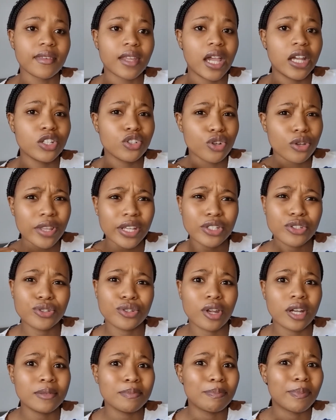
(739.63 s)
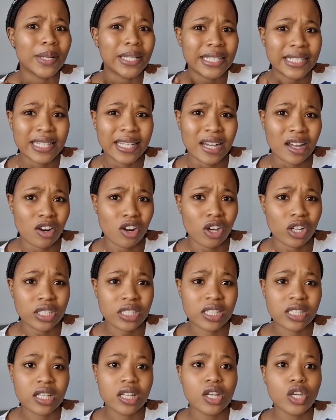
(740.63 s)
Ensure that you're not bleeding a
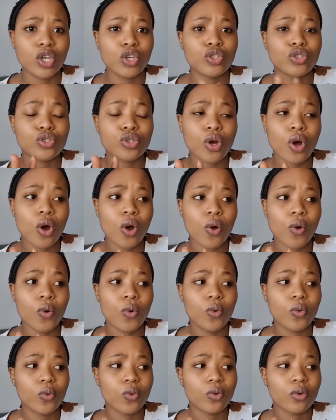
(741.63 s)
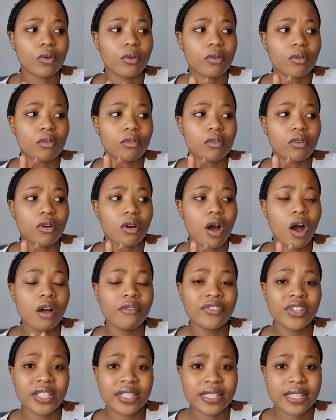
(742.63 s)
lot. So
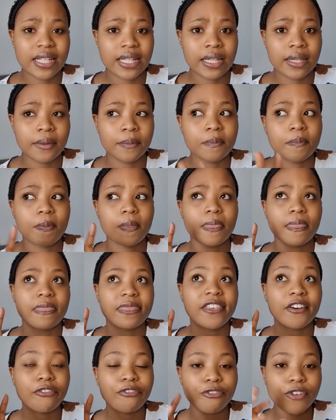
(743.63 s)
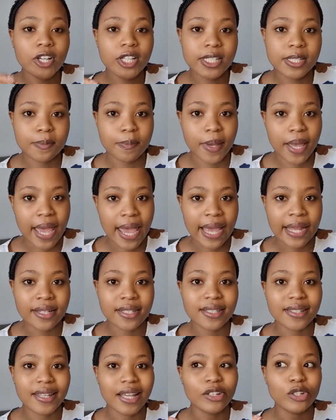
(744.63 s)
obviously, the first
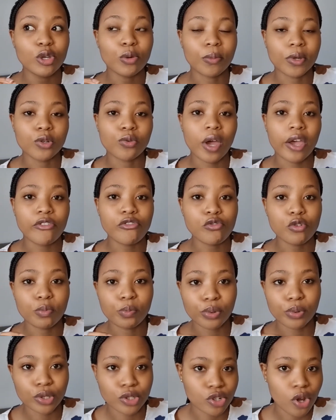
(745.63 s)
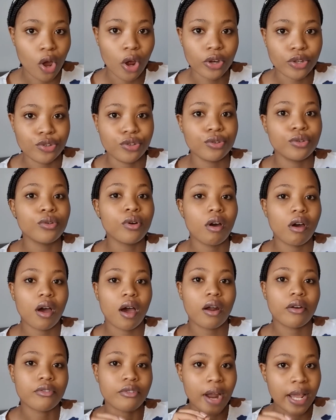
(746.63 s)
pad that your midwife will put on you
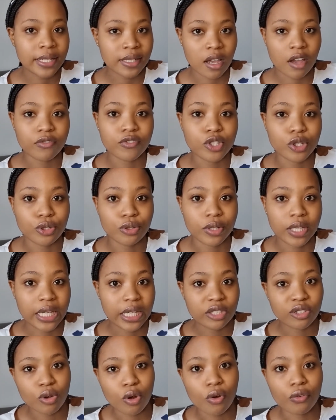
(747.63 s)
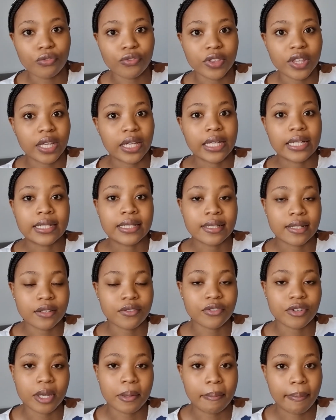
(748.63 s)
right after you get off the
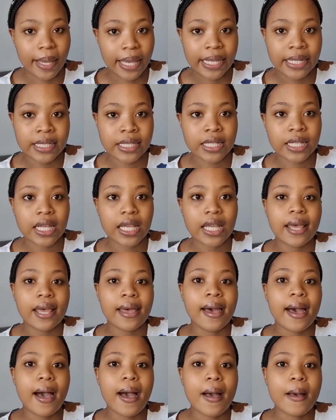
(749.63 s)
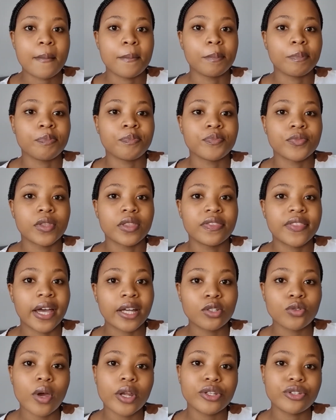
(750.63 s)
delivery bed,
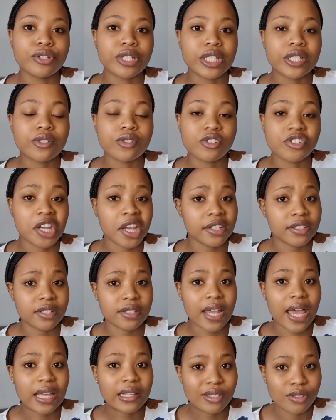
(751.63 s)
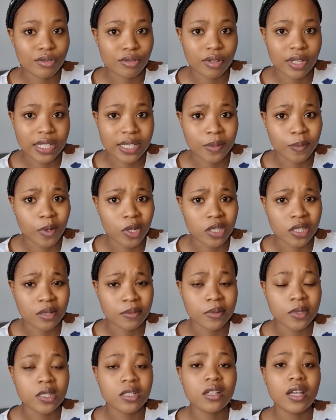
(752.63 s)
that one you need to change it as soon as
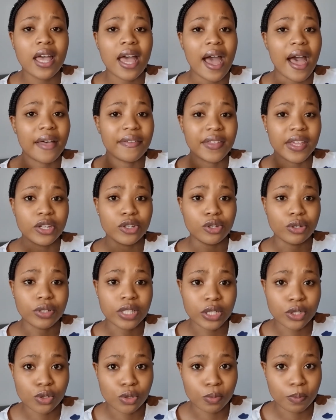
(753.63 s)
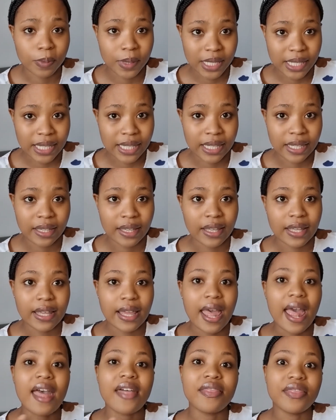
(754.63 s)
possible, and then you need to pee.
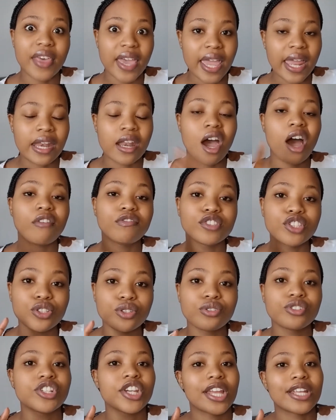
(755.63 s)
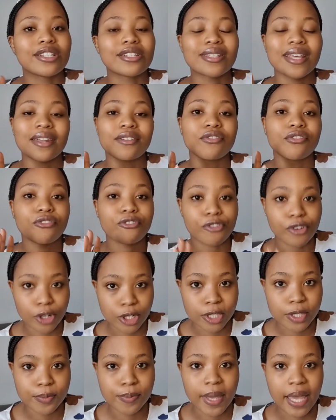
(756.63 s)
And then after you change that
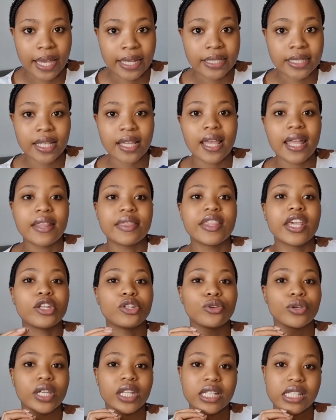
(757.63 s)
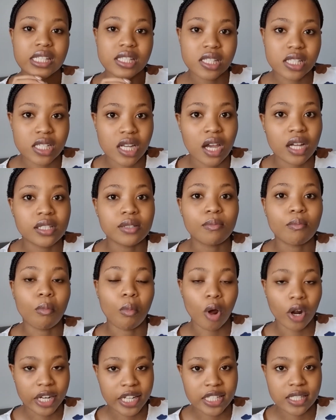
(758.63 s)
first pad, then you can start
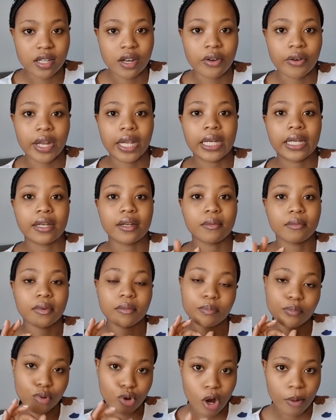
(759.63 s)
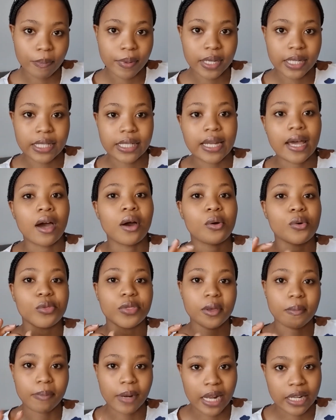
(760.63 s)
monitoring properly now
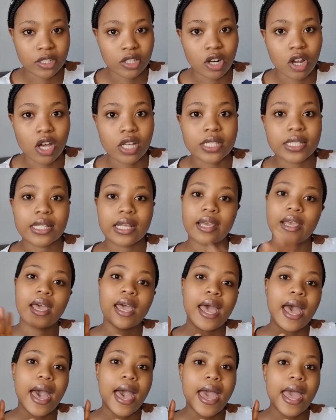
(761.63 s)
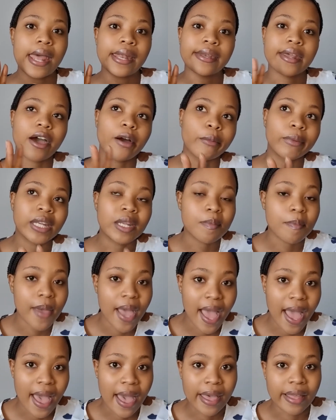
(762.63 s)
the blood loss and how many
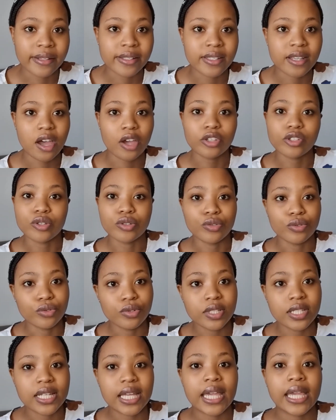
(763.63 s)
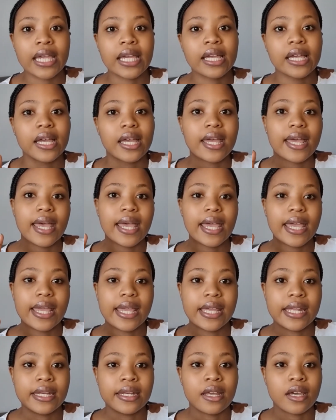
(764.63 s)
pads are you using
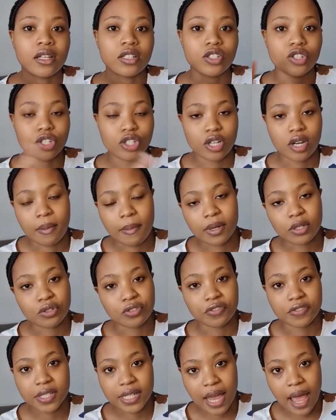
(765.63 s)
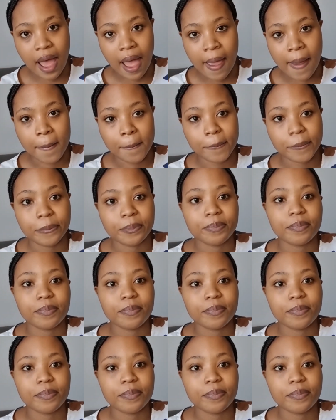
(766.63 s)
in a certain amount of time.